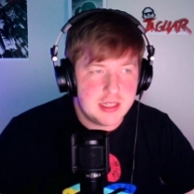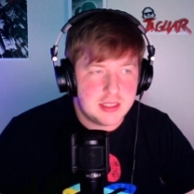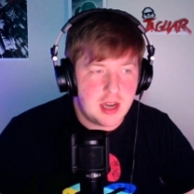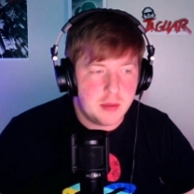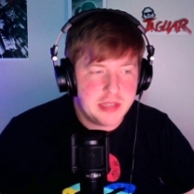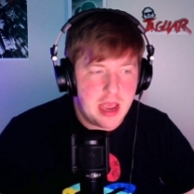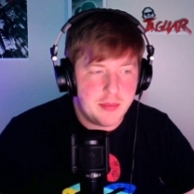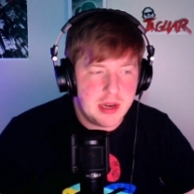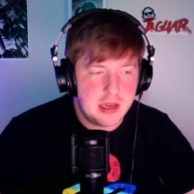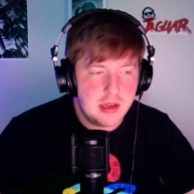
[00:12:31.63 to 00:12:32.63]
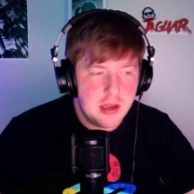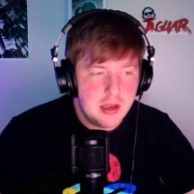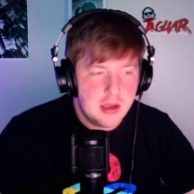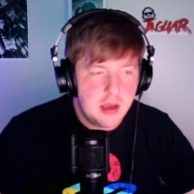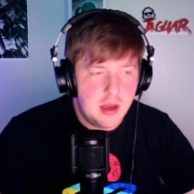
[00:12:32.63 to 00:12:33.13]
stops happening.
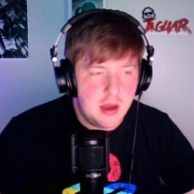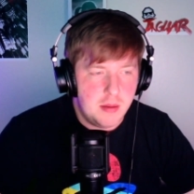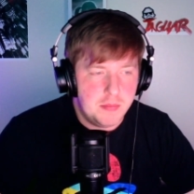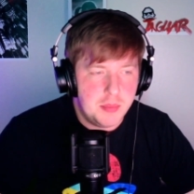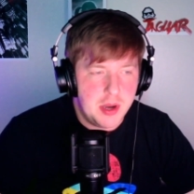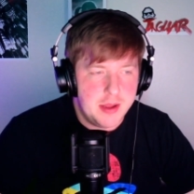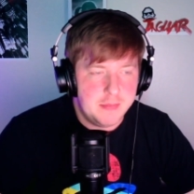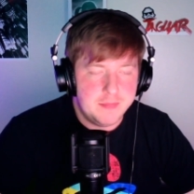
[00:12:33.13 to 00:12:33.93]
Um, but